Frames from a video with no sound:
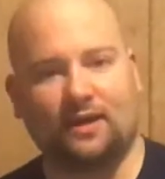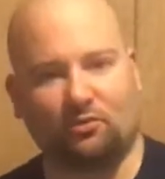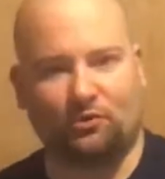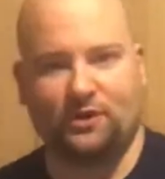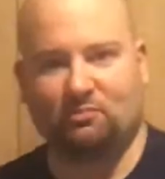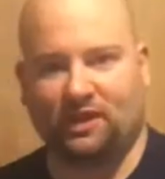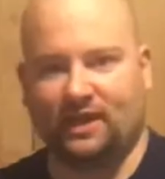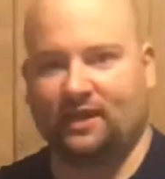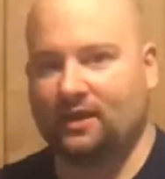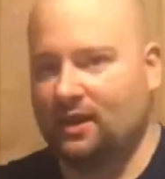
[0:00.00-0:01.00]
how to
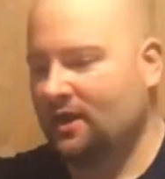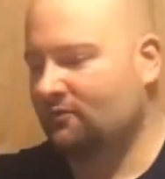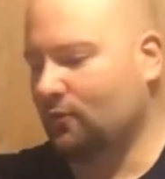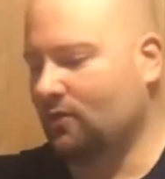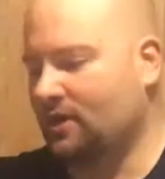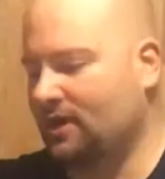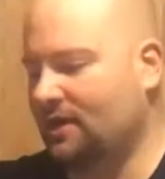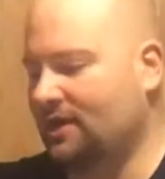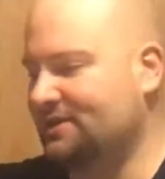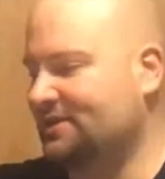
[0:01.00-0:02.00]
pre-plan.
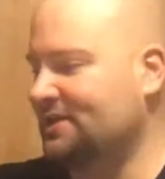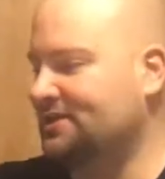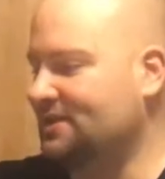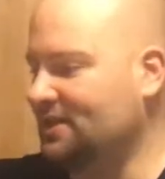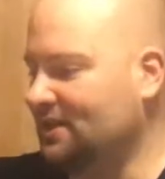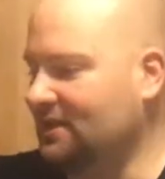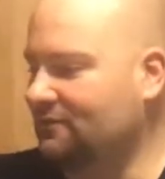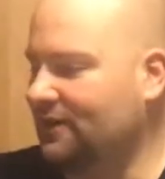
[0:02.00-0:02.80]
For instance, the